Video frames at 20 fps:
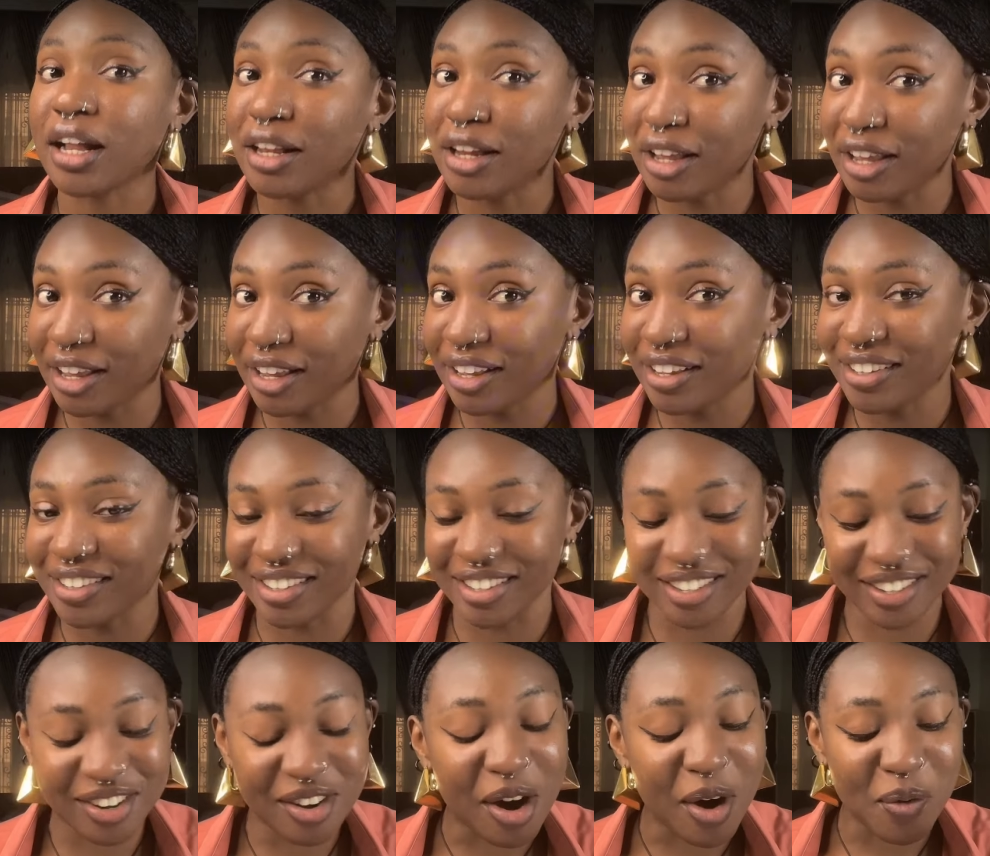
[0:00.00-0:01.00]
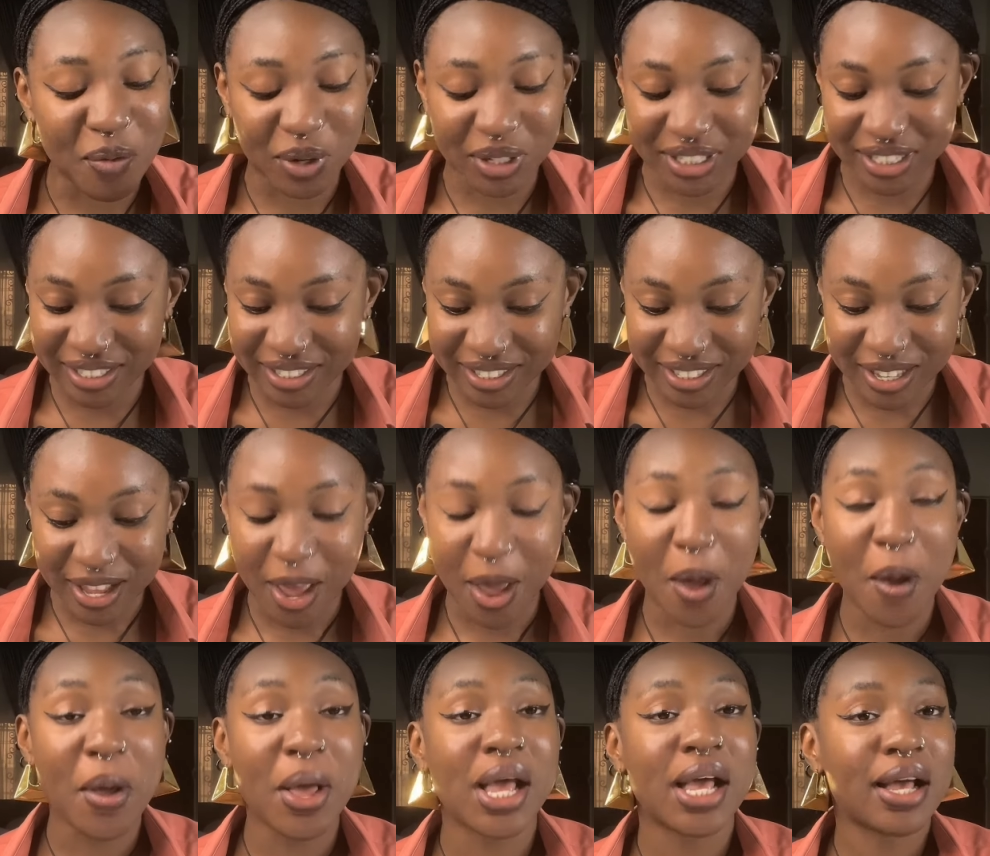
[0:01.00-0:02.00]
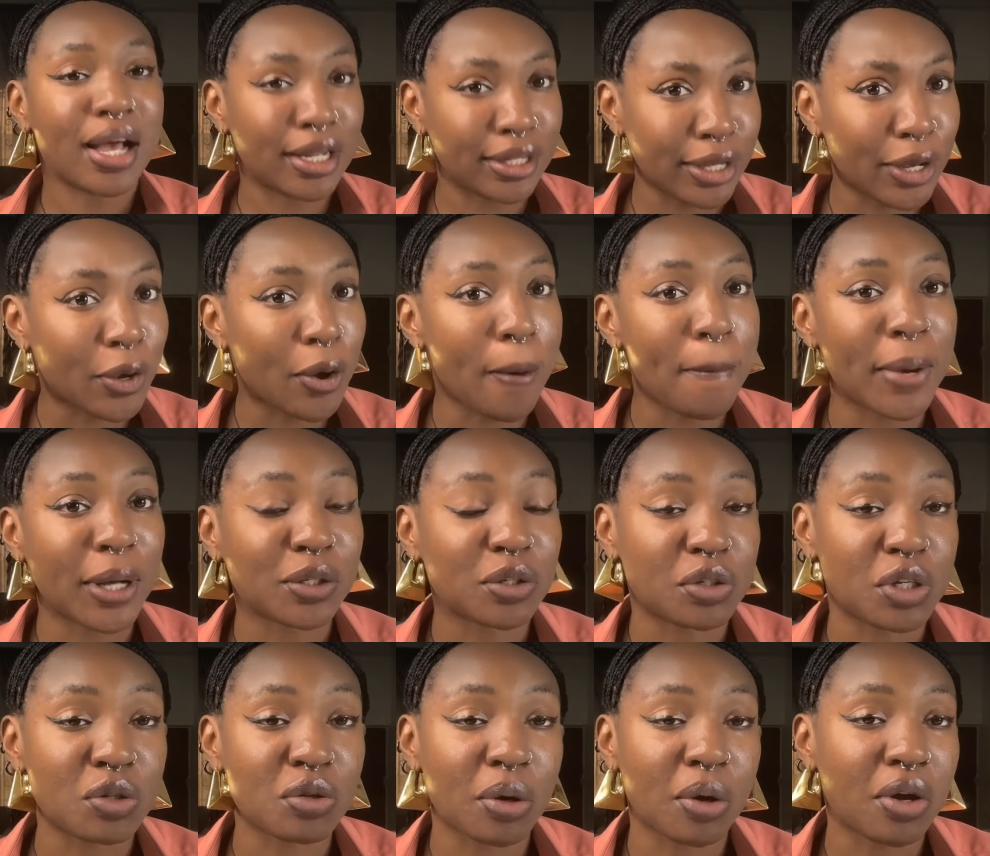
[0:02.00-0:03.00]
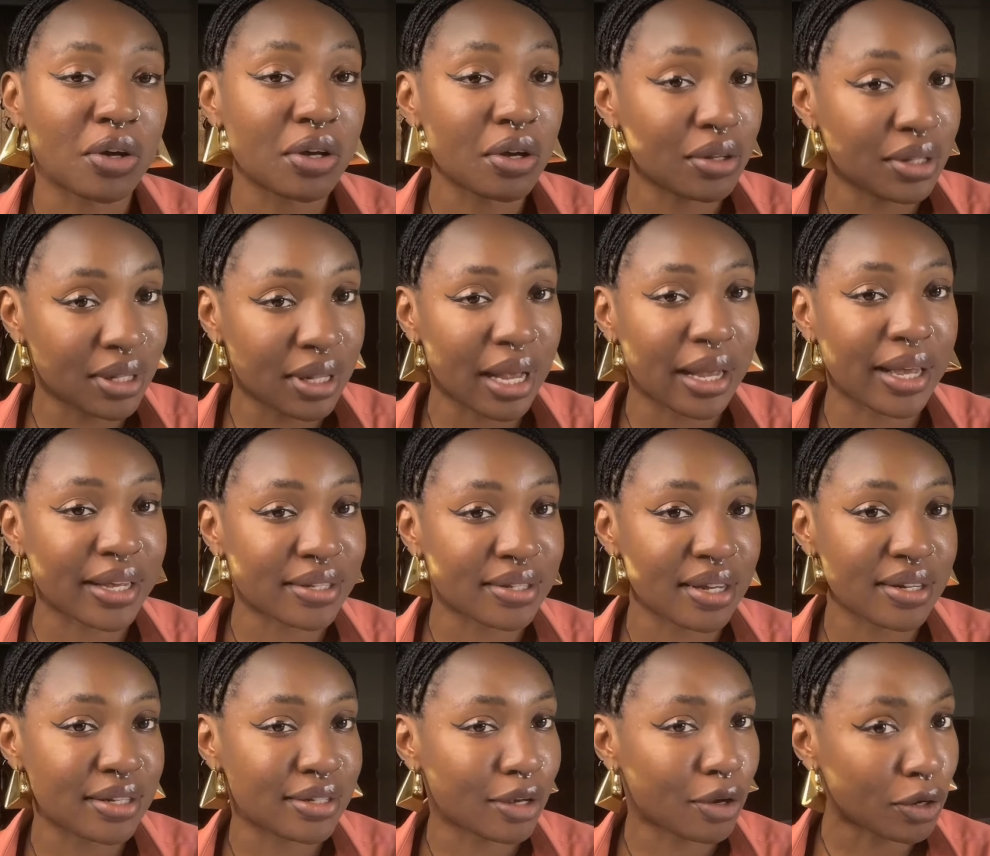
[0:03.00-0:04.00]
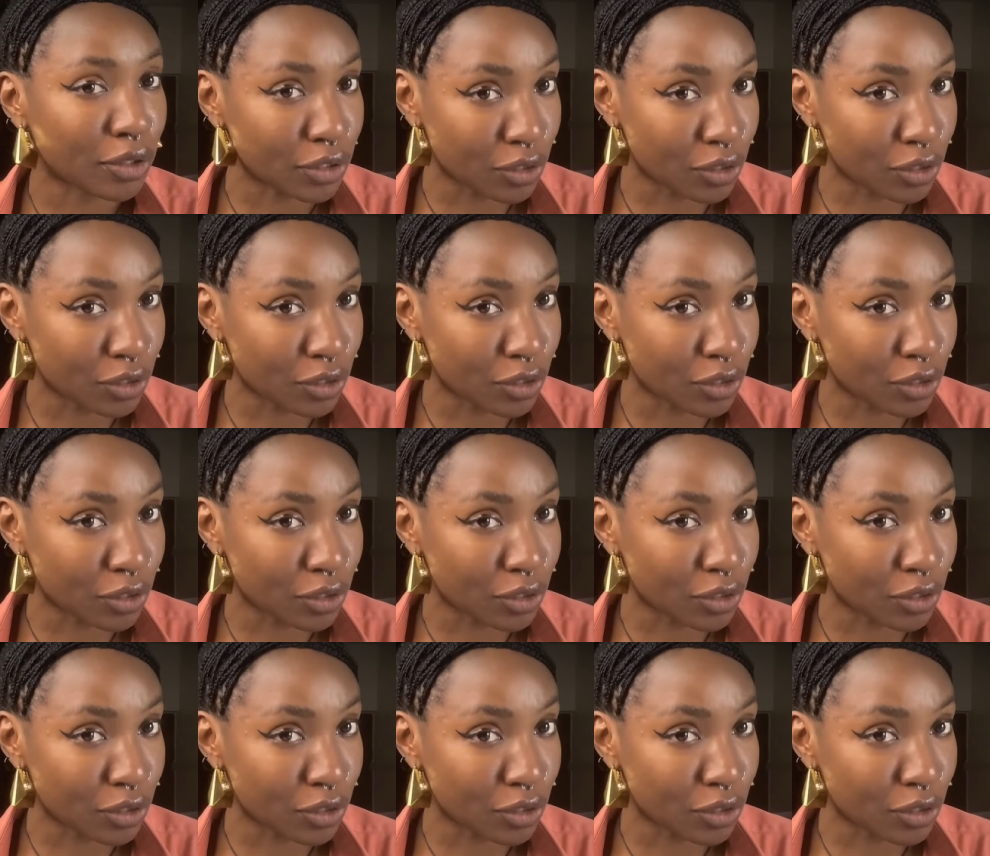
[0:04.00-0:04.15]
Charlie, go and watch it and then come back to this one. Like I said, it's a